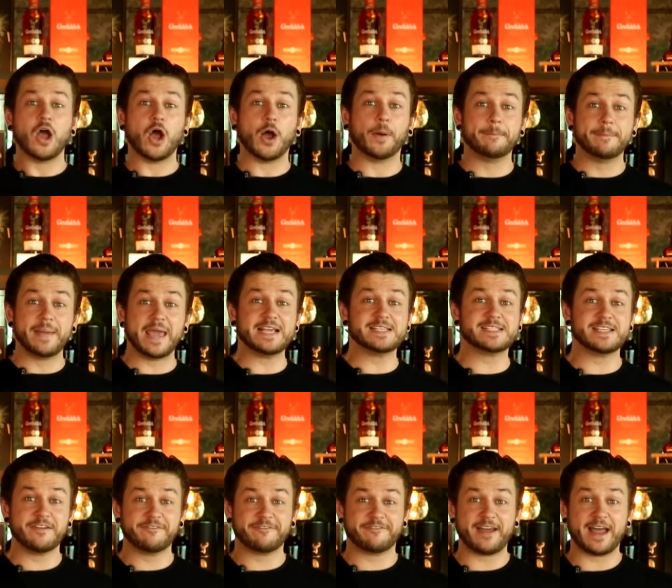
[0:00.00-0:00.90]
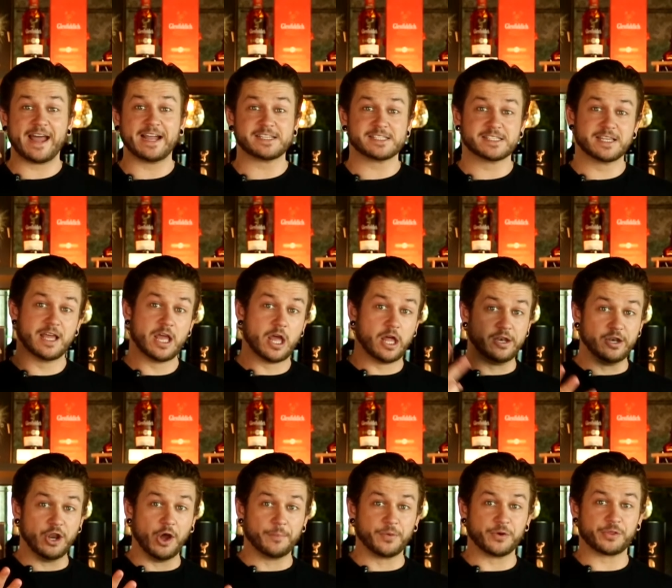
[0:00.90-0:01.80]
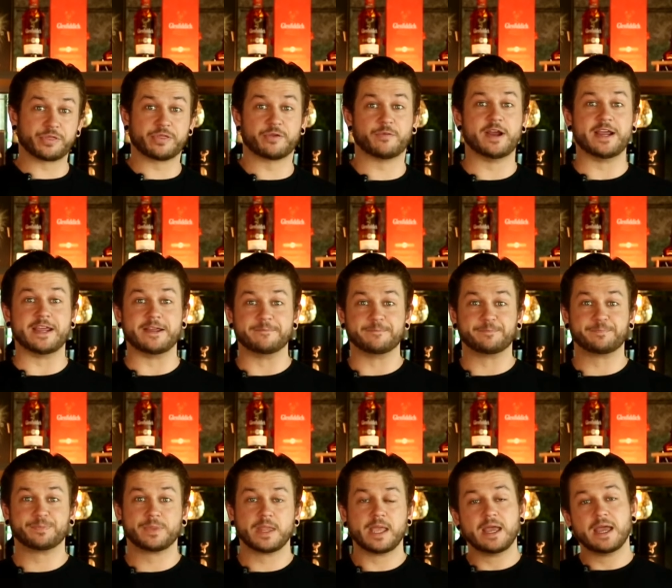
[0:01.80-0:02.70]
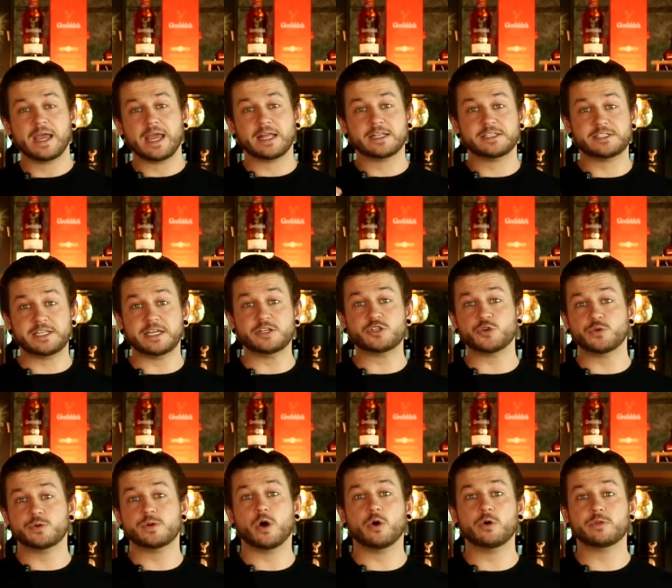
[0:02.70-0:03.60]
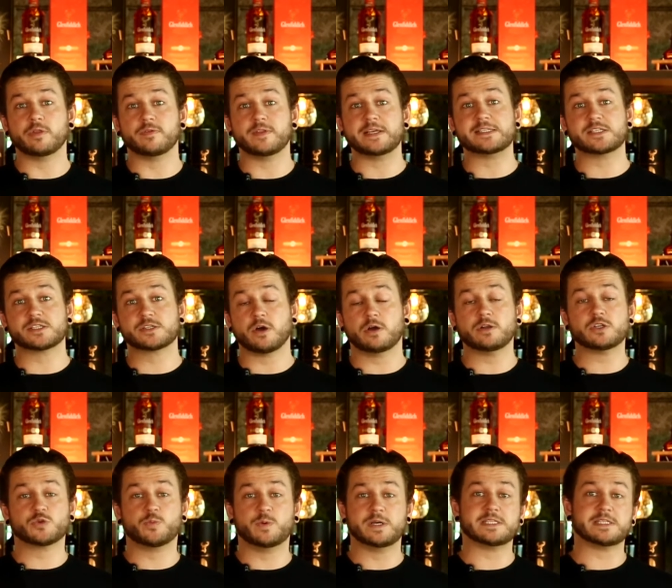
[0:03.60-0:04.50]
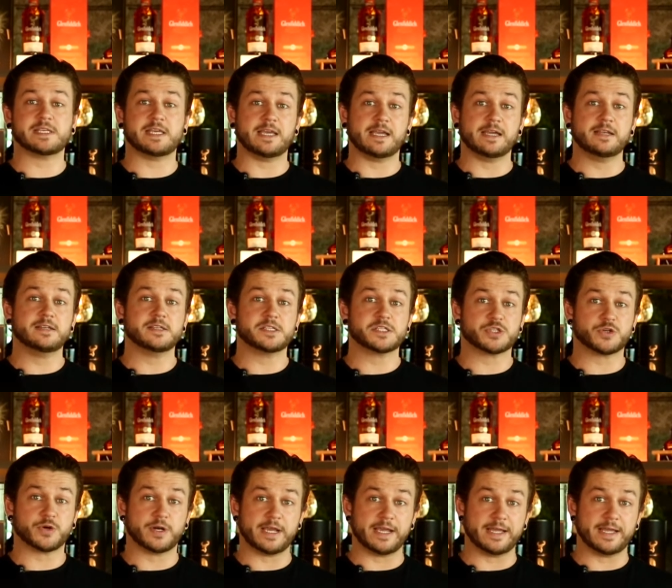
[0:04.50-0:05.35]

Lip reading: Amazing fact number three. Did you know that the Scotch whiskey industry